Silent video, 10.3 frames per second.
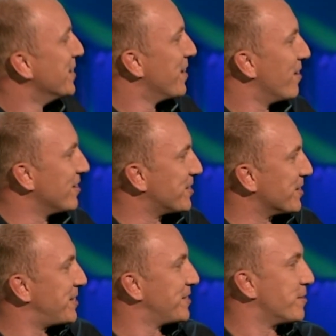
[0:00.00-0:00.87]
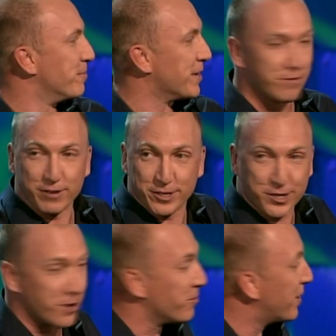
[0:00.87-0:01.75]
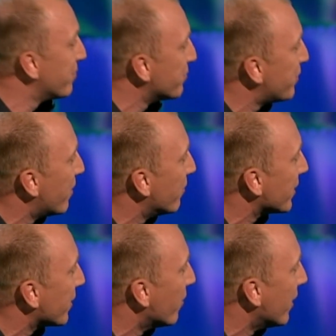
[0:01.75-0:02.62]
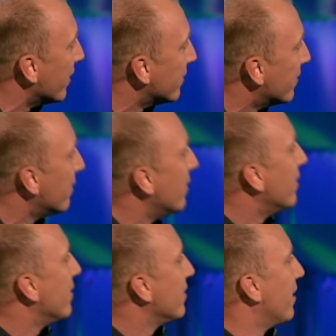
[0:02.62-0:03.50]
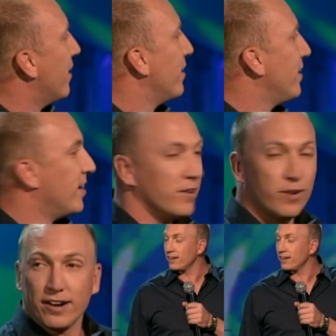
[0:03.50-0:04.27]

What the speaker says: No, there's a system here for sure. We haven't found it. Go ahead. Yeah. What?